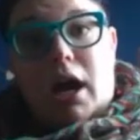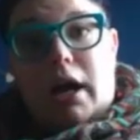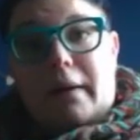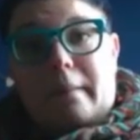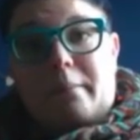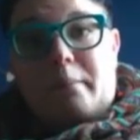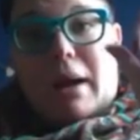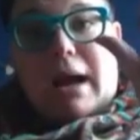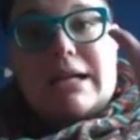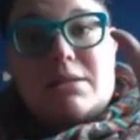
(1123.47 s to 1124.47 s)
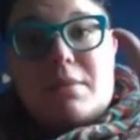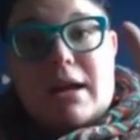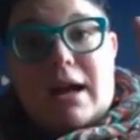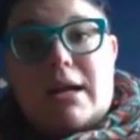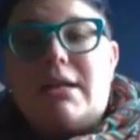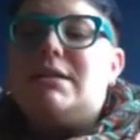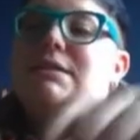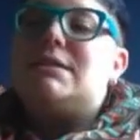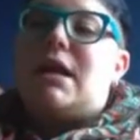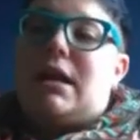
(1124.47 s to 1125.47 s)
behind my
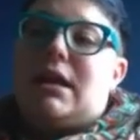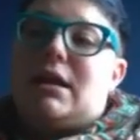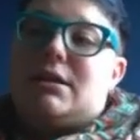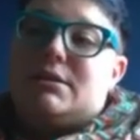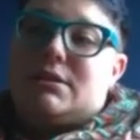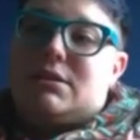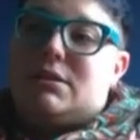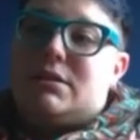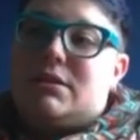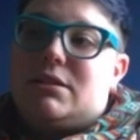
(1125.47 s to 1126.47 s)
eyes and